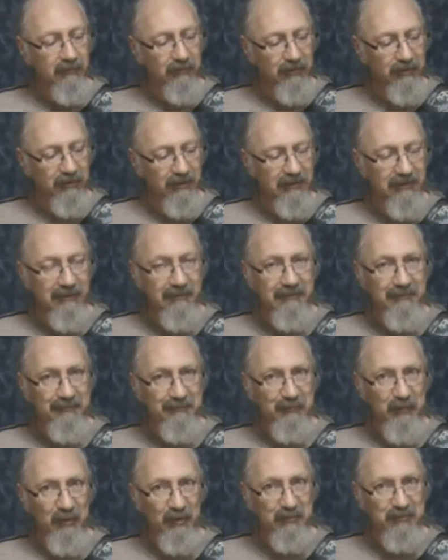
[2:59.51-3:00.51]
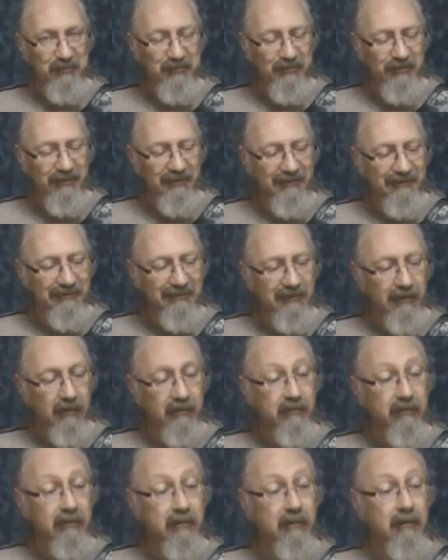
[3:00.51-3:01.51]
the bottom string. So
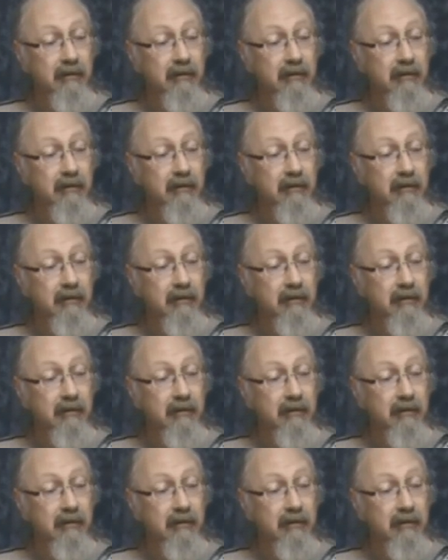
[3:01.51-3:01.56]
it's